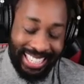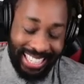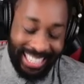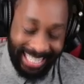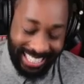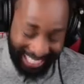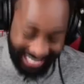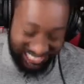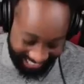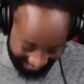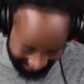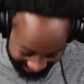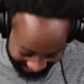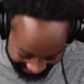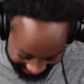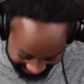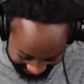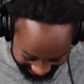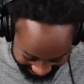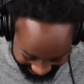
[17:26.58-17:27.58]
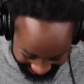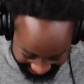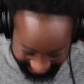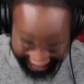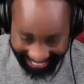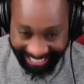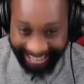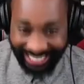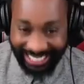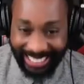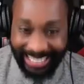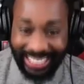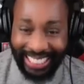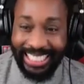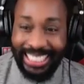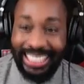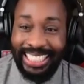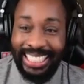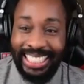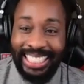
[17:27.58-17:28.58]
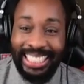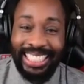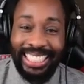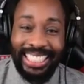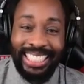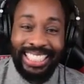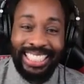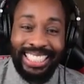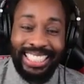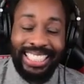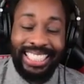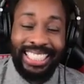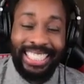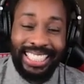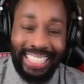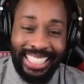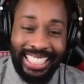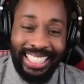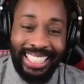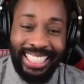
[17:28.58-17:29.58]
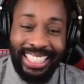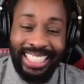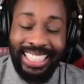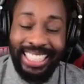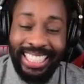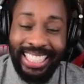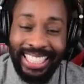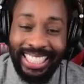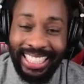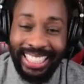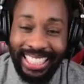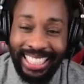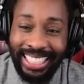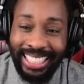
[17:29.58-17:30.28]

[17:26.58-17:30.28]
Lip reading: No words are spoken by the person on screen.